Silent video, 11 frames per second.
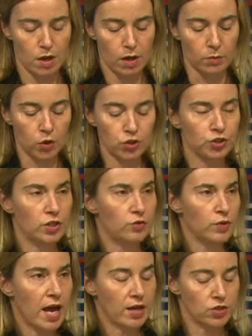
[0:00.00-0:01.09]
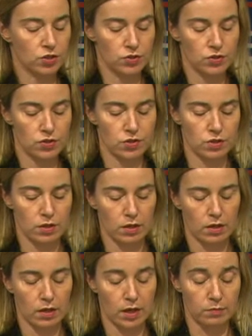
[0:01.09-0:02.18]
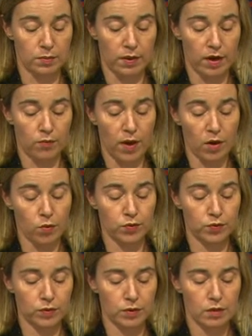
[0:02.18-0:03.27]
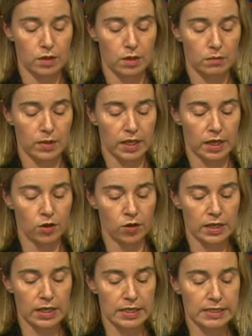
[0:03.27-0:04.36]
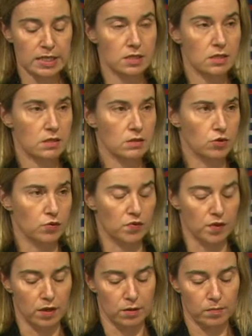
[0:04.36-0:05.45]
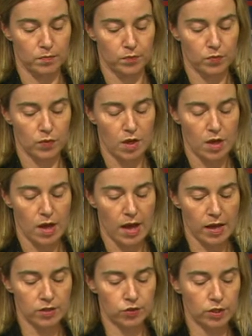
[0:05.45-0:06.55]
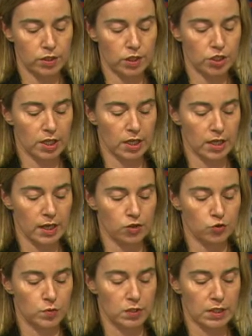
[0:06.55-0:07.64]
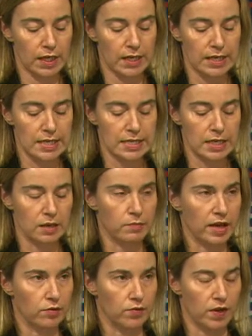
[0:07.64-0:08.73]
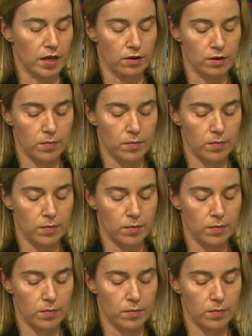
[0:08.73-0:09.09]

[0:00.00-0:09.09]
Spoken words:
Emotional reactions can be very powerful, but can only lead us so far. Unstrategic engagement can easily backfire.